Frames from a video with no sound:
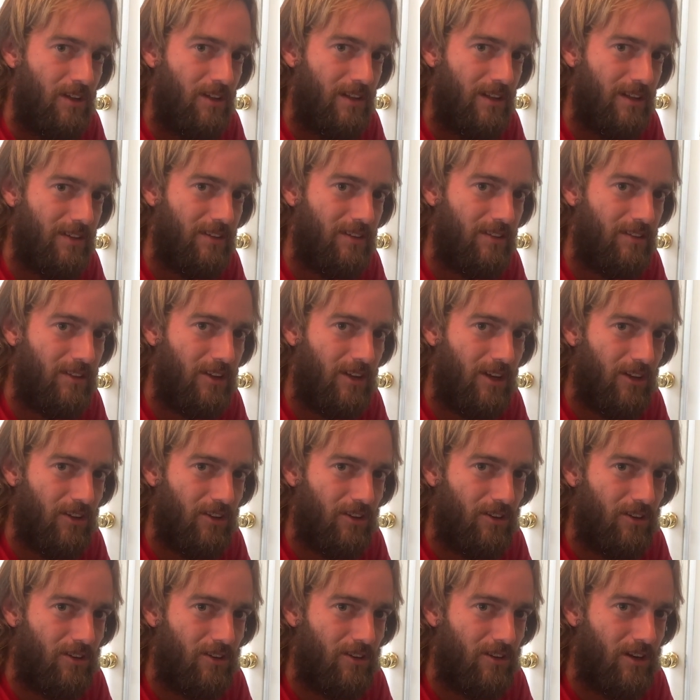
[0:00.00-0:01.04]
This is the
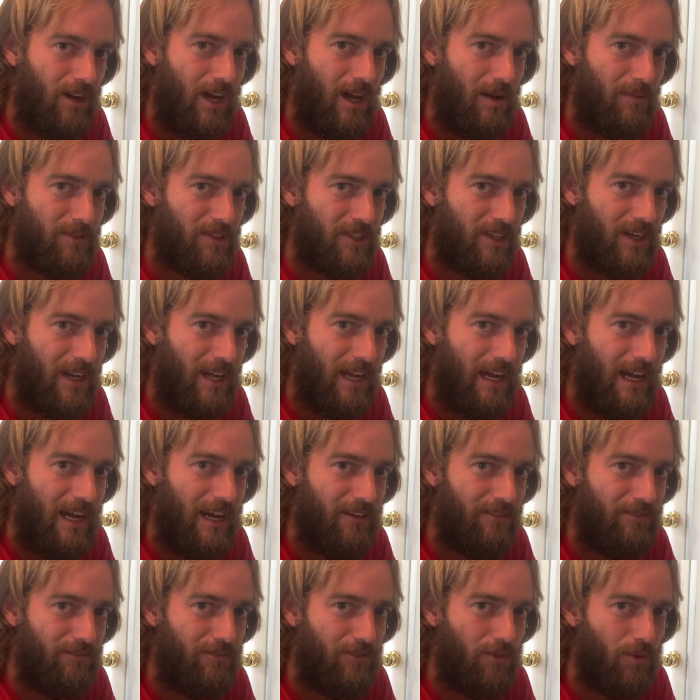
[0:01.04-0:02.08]
other option I
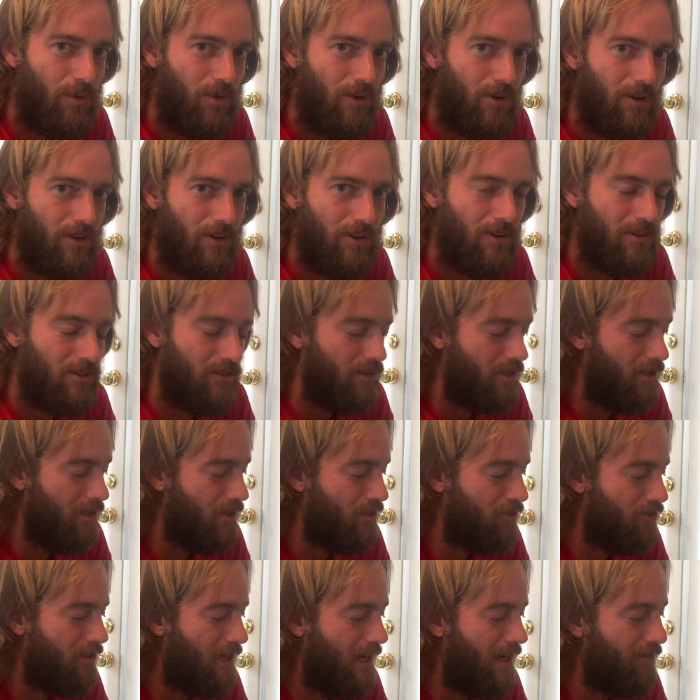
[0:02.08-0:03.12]
have for
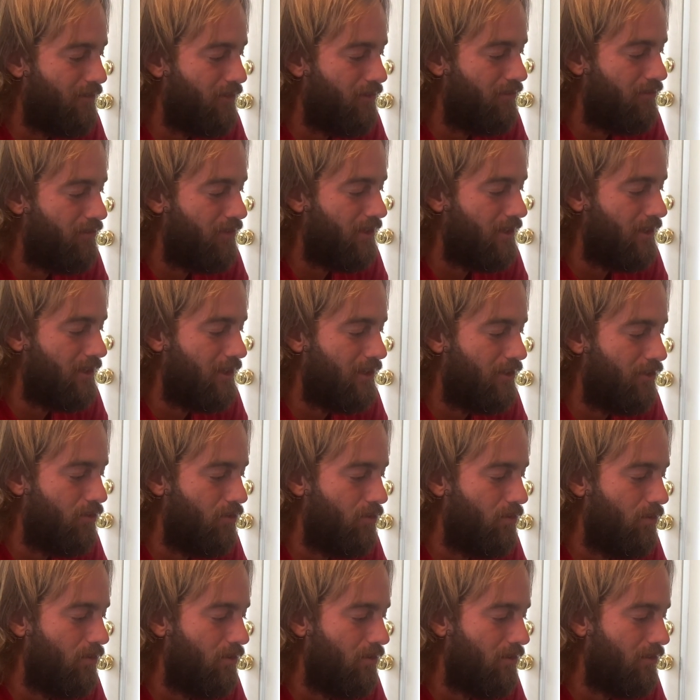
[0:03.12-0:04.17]
travel-friendly
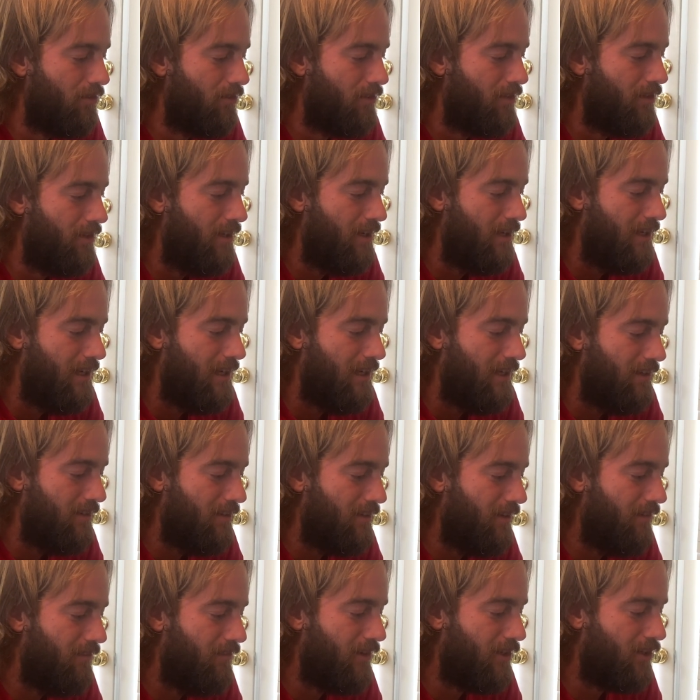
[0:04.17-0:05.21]
tools. It's
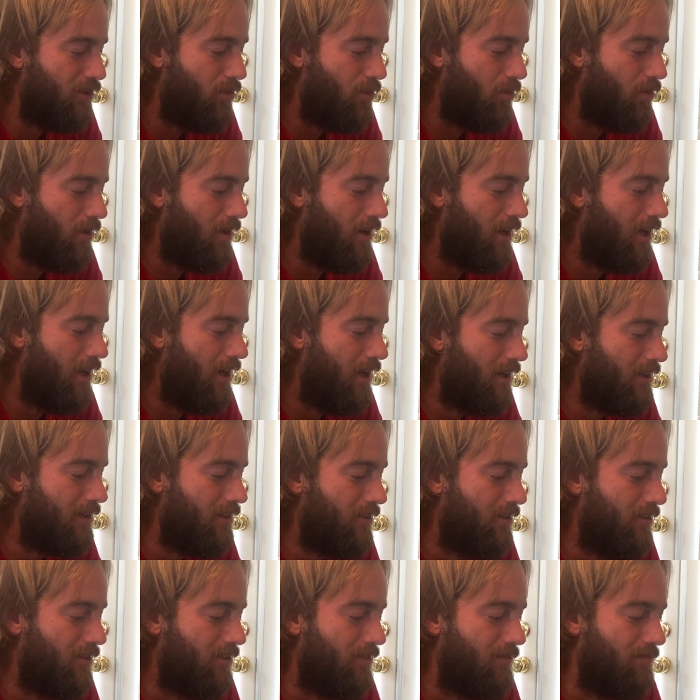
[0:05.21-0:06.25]
a
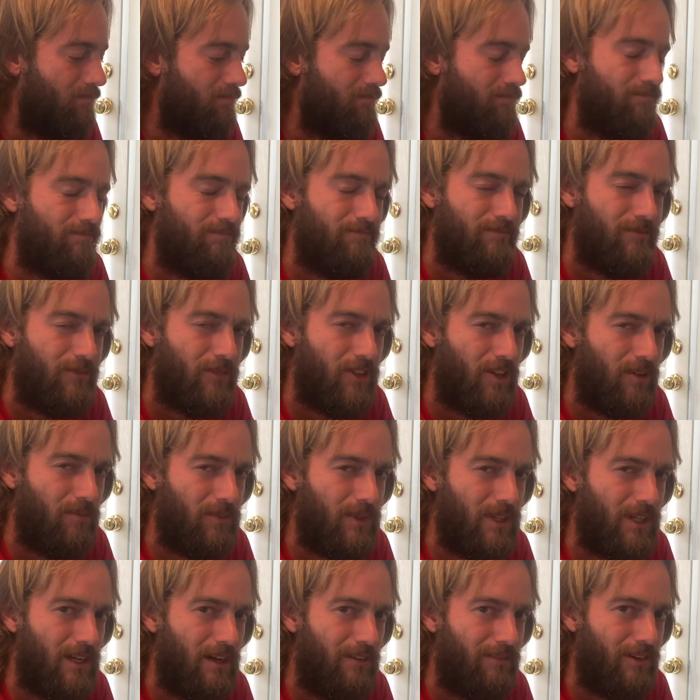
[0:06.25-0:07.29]
Victorinox
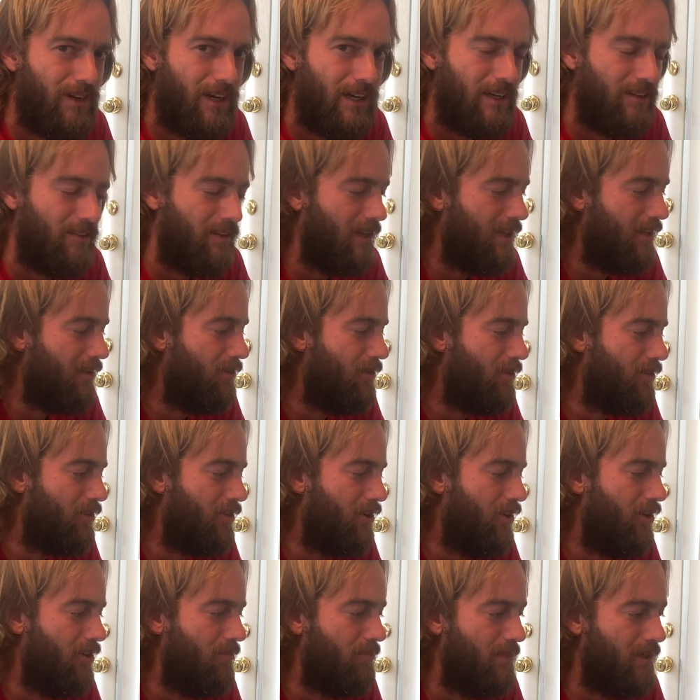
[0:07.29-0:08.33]
something, I forgot exactly what it's
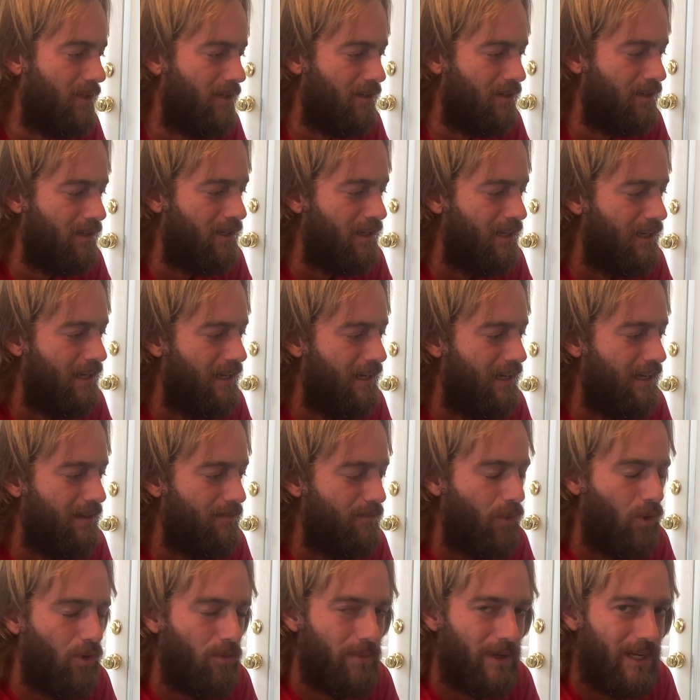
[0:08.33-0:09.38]
called, but
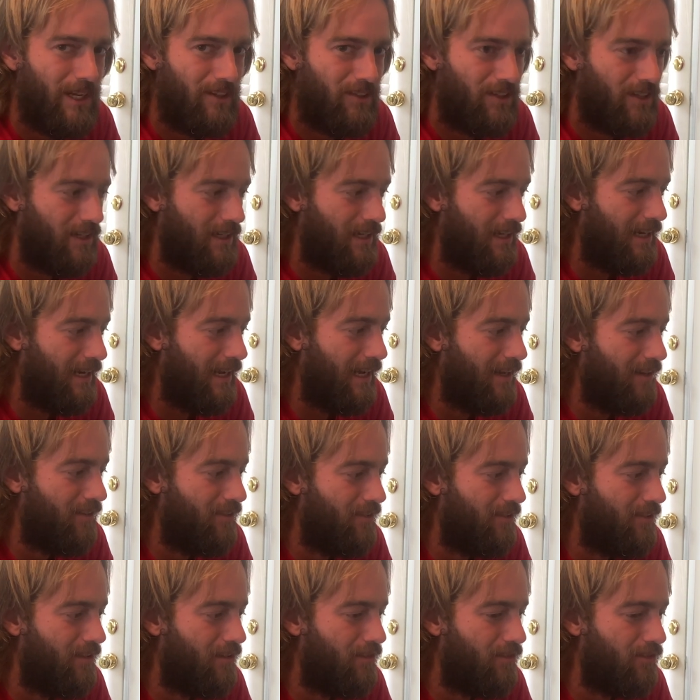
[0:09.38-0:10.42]
more basic. It has
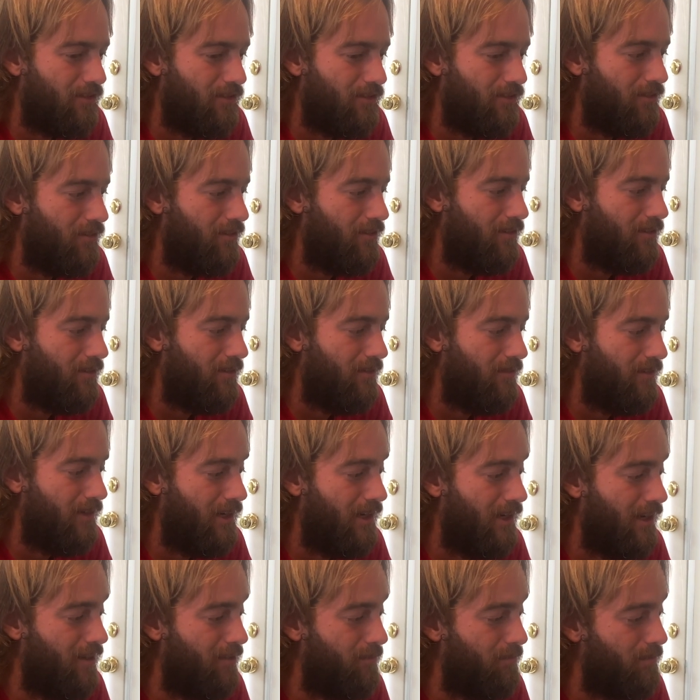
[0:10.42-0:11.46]
scissors, very
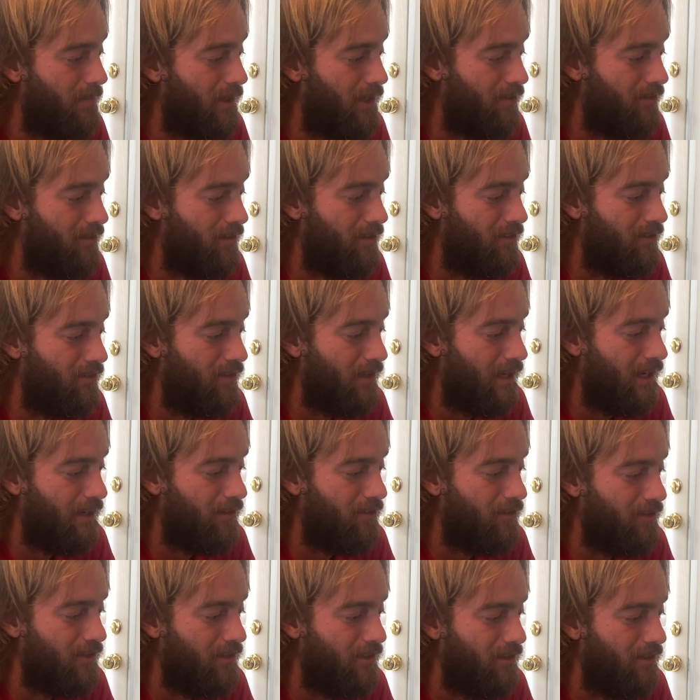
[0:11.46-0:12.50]
nice pair of scissors
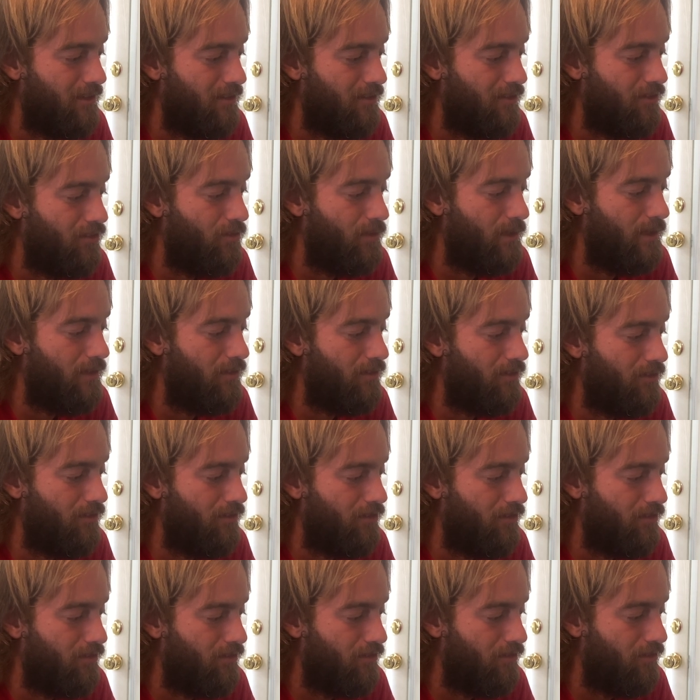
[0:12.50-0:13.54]
actually,
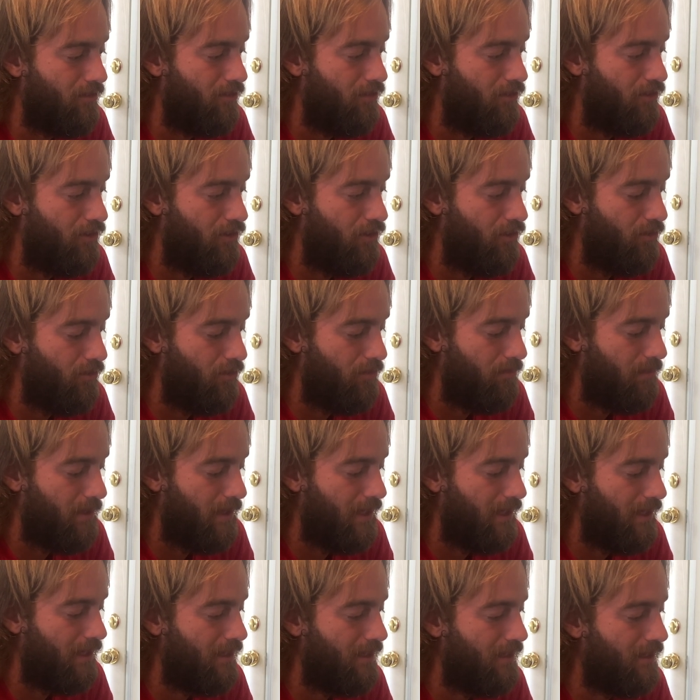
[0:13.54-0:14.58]
tweezers,
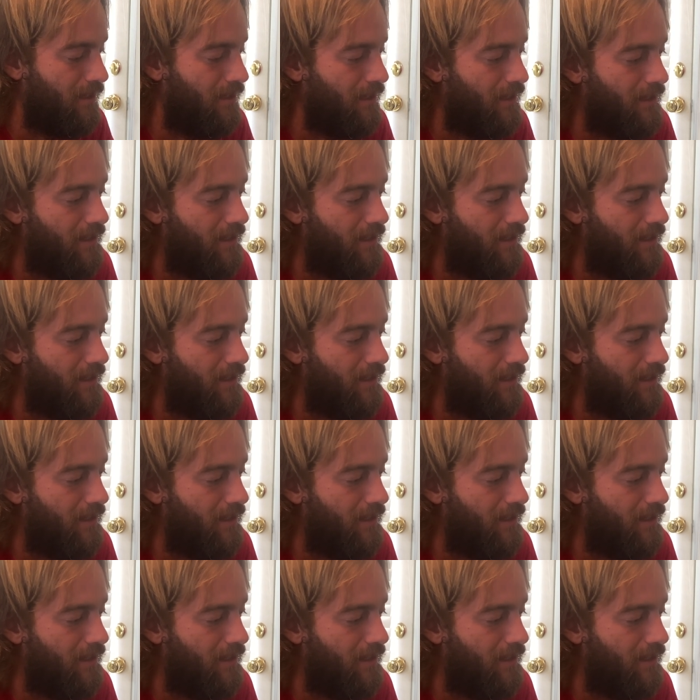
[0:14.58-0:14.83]
toothpick,